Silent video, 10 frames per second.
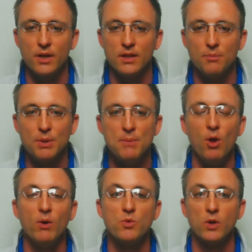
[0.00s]
People
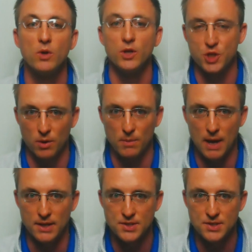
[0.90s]
always want to joke
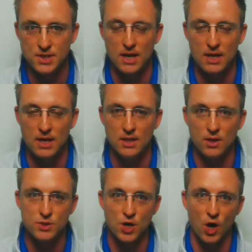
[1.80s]
about us, and there
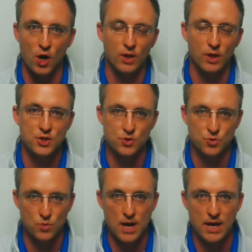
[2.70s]
was an article I just
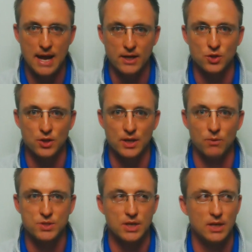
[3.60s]
read. Actually, it
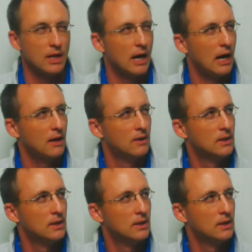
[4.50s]
was in the